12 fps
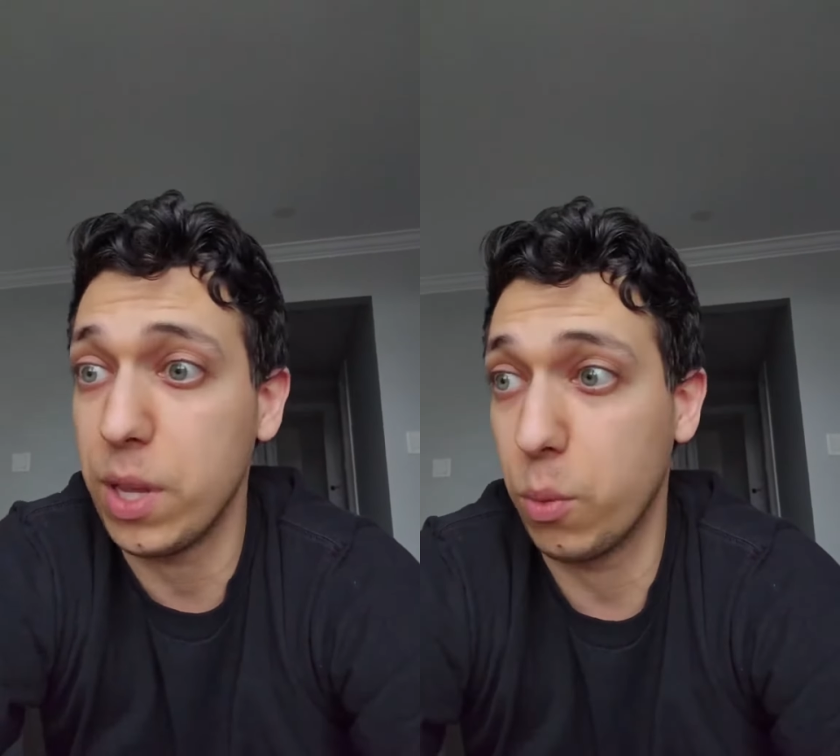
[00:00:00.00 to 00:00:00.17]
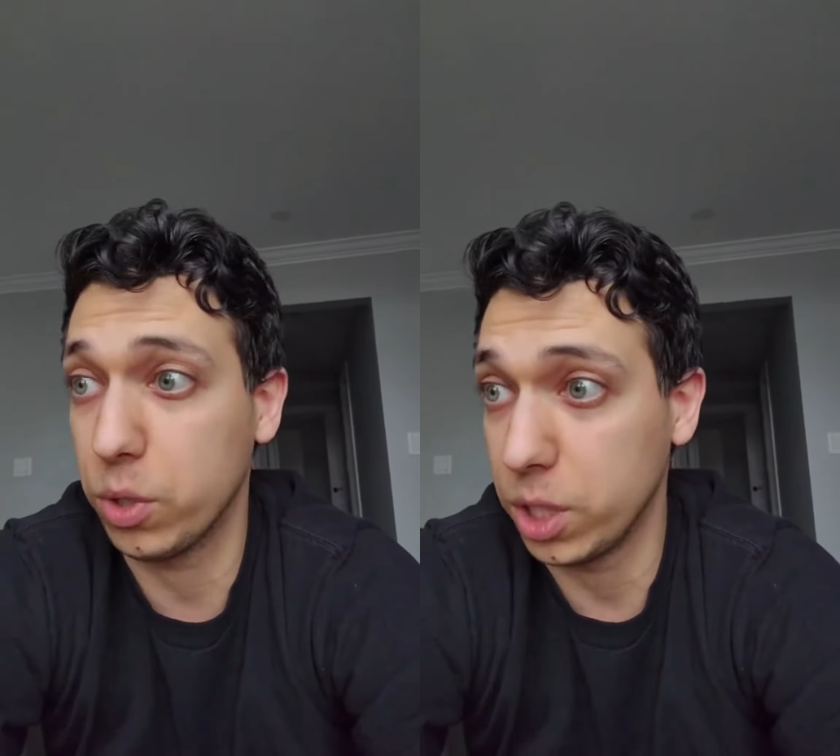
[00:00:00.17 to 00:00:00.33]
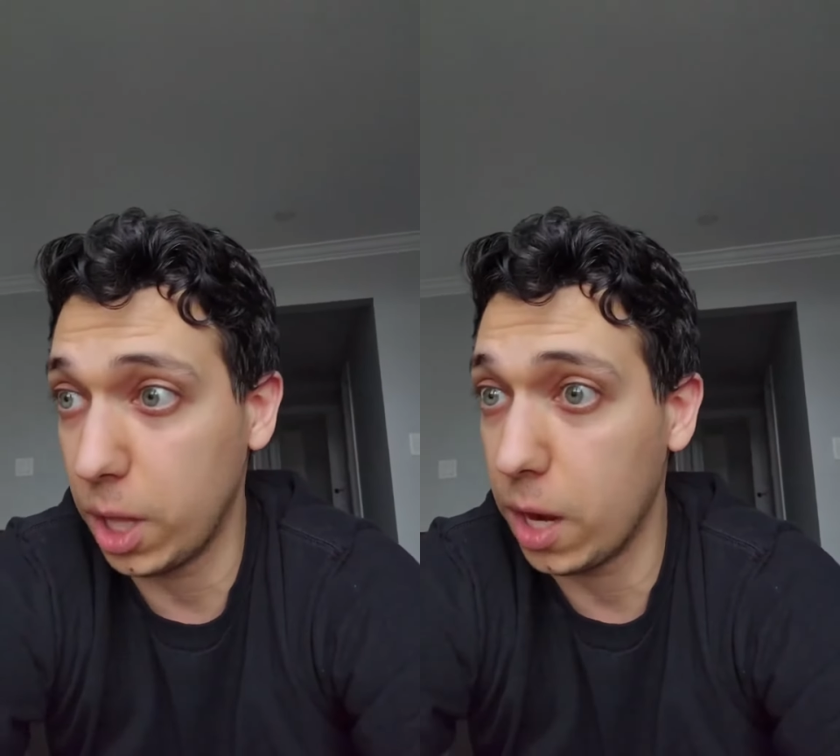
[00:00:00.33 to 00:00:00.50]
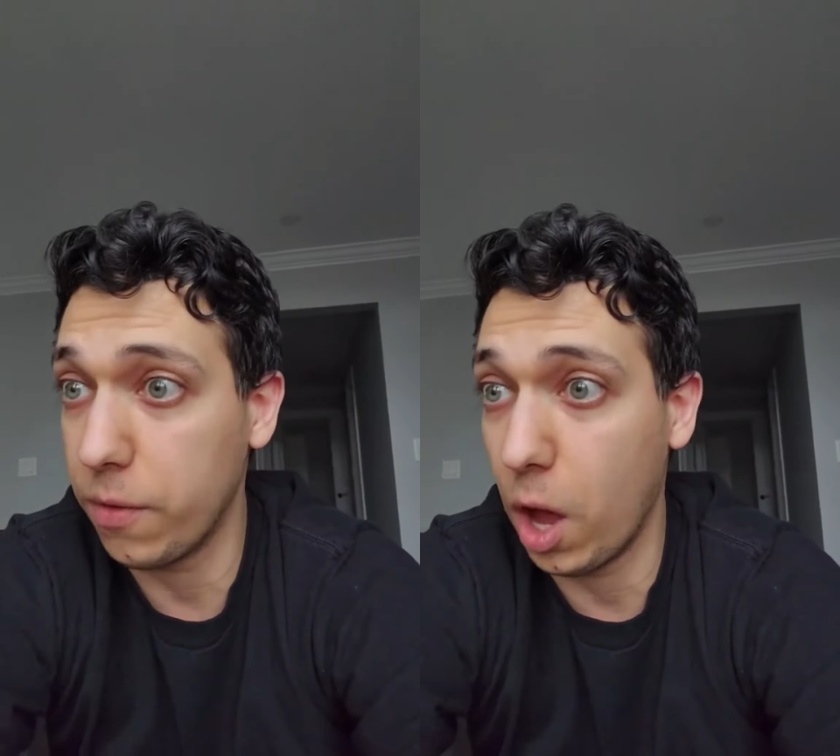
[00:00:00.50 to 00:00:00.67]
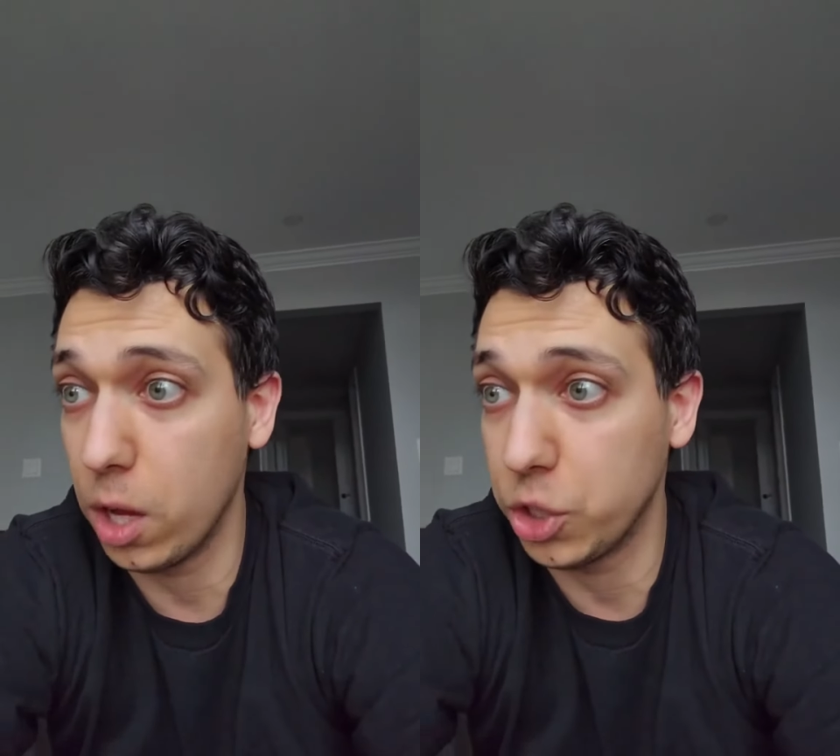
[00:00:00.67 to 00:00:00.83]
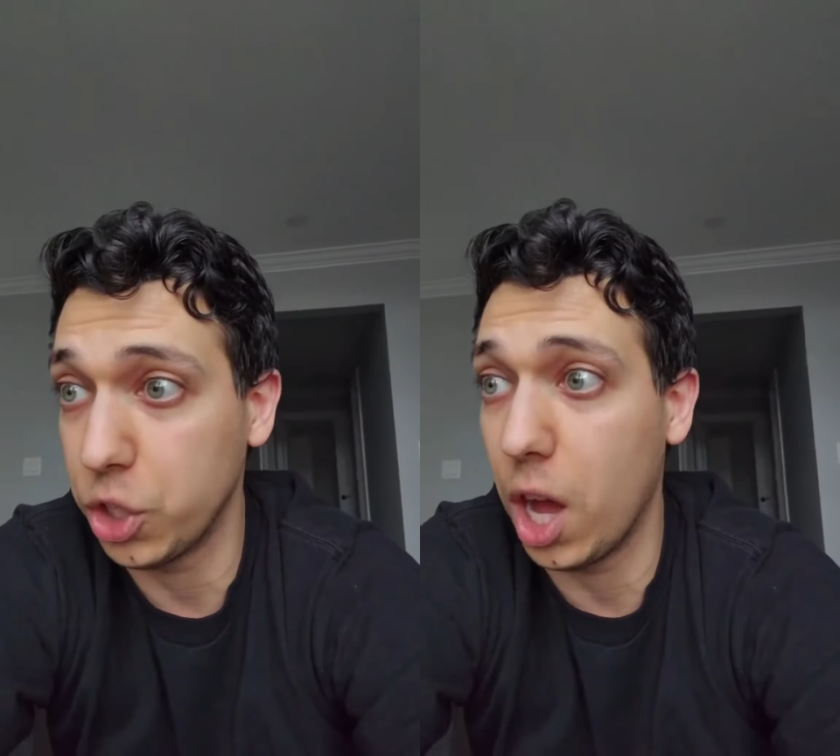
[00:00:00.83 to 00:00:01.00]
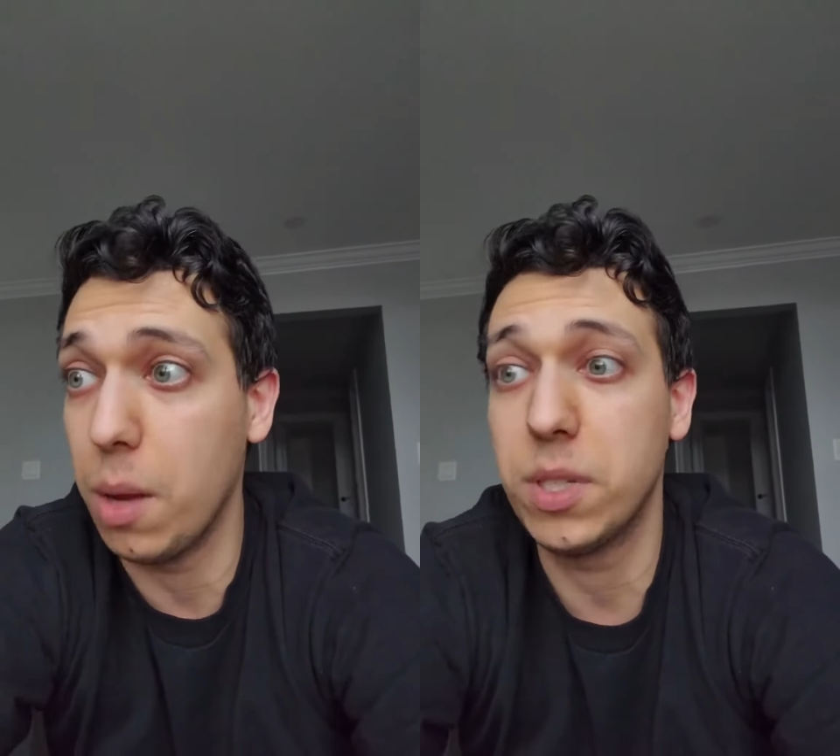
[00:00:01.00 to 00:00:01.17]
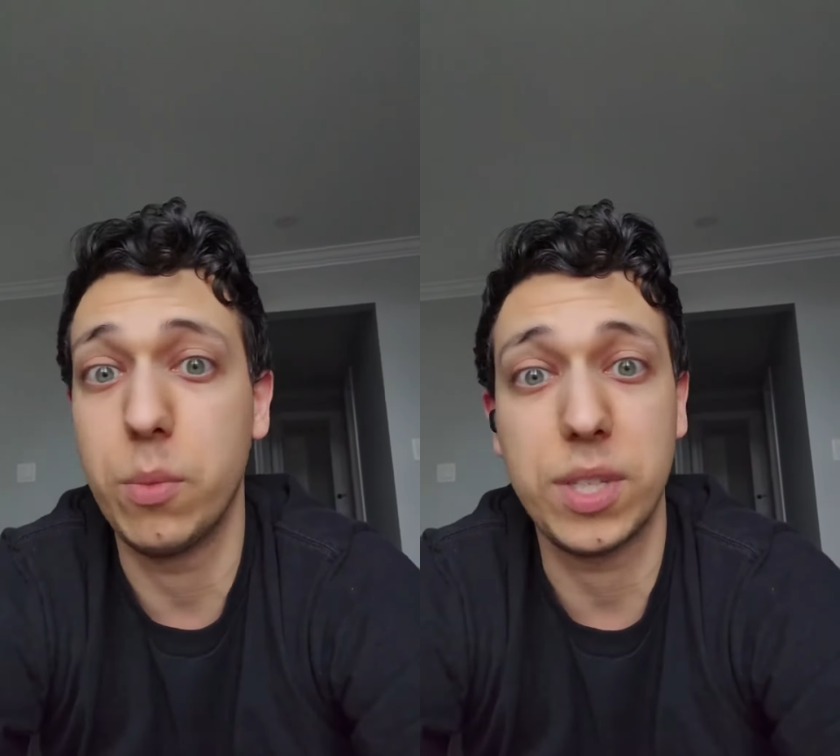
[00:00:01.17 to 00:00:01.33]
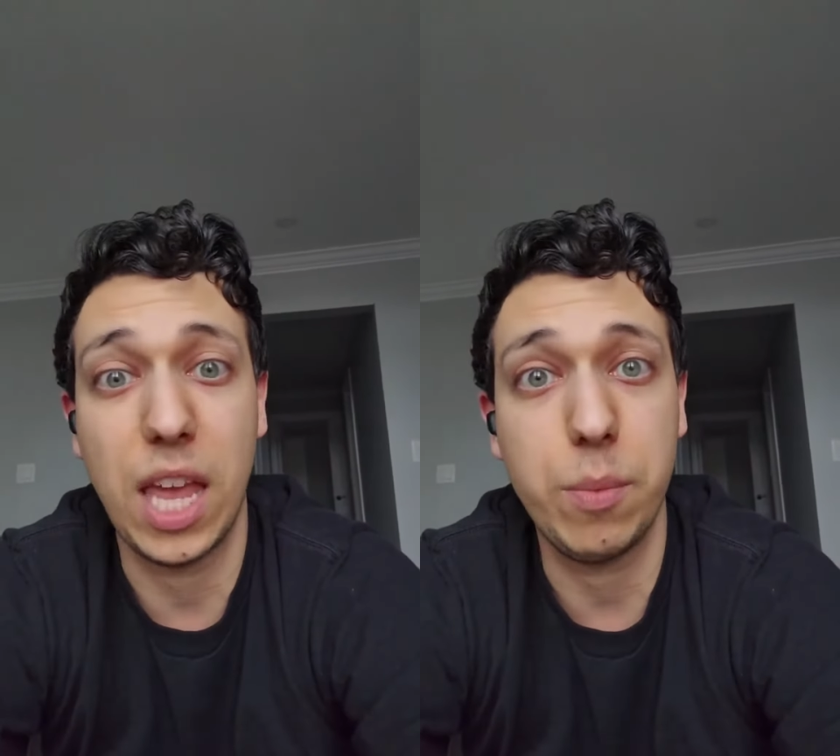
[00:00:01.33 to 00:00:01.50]
He worked a lot of odd jobs
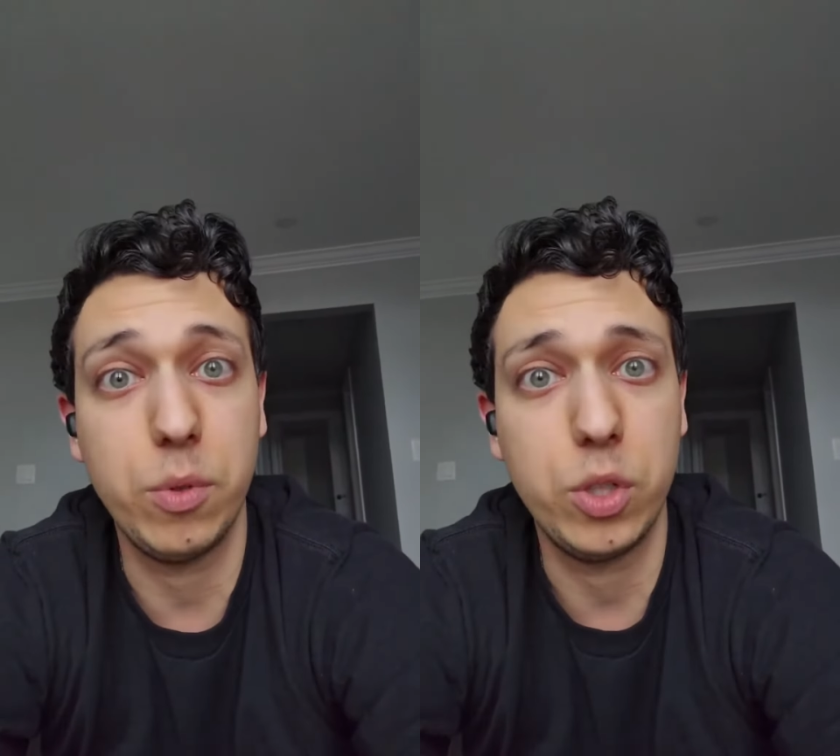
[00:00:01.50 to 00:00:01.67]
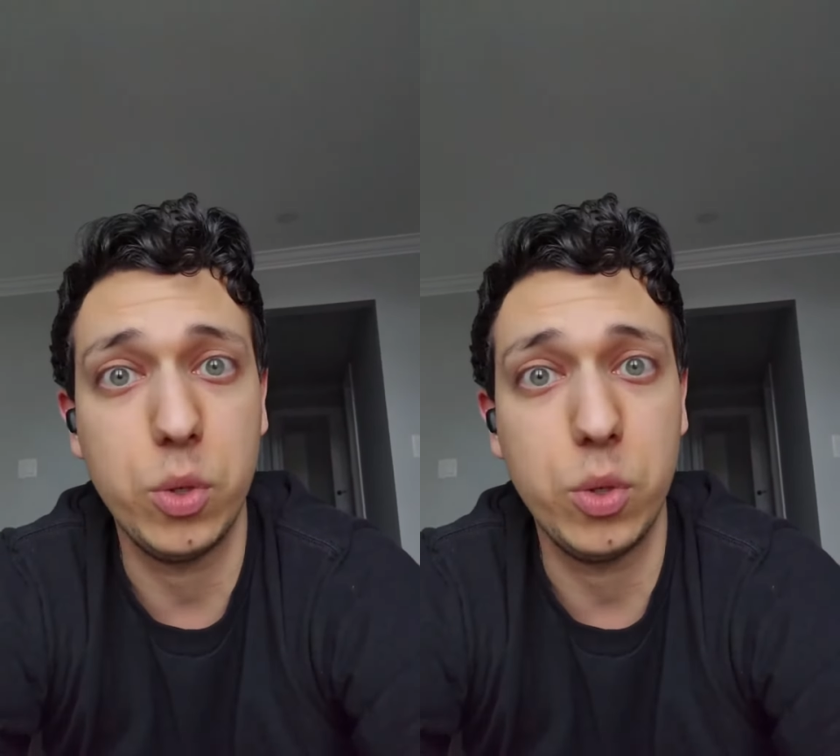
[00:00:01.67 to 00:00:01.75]
and was able